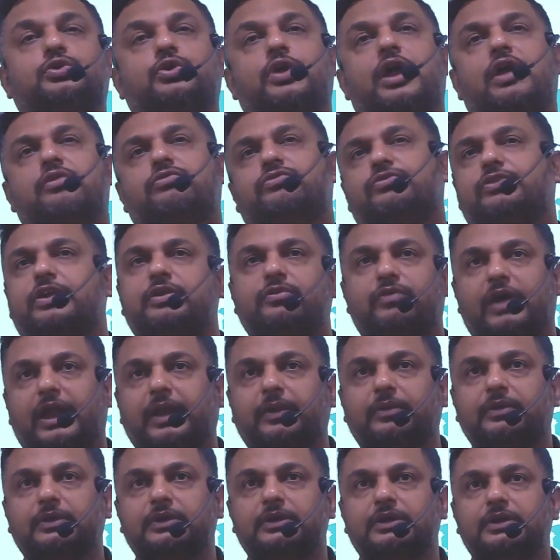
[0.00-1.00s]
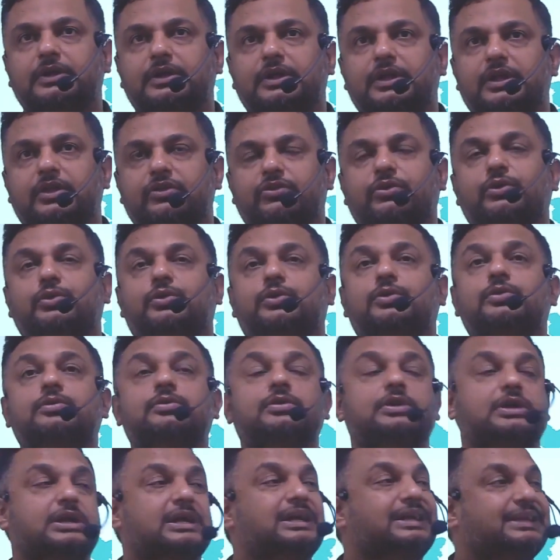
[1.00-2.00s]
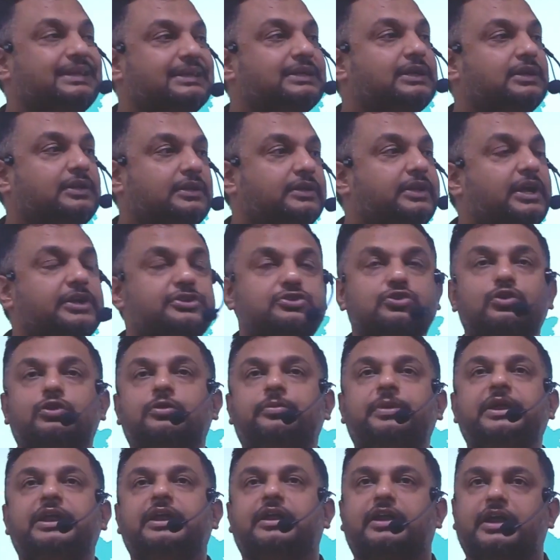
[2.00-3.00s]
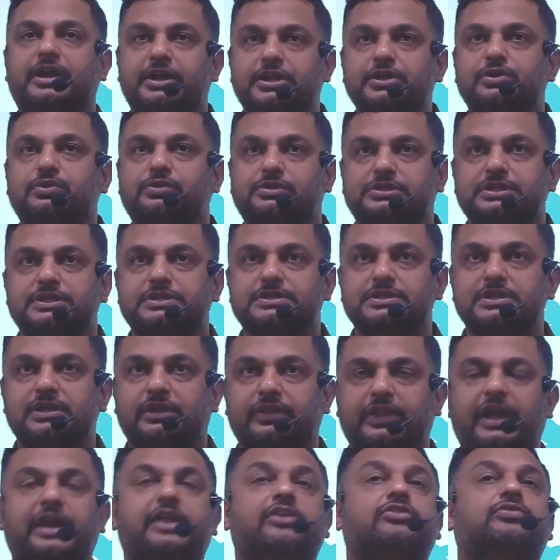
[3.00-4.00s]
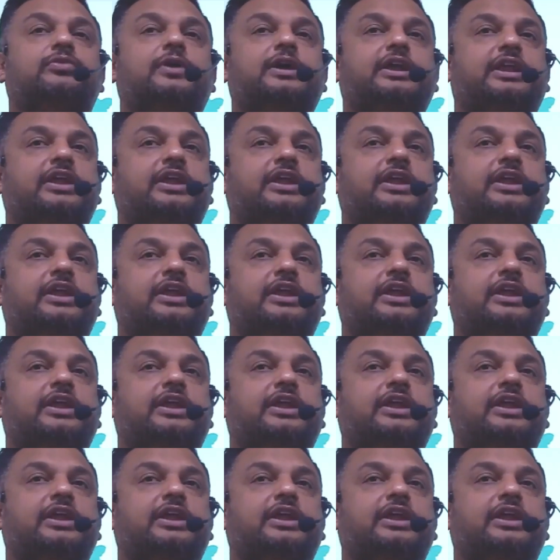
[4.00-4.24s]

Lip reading: to everyone. So, sir, that should be reduced. That is why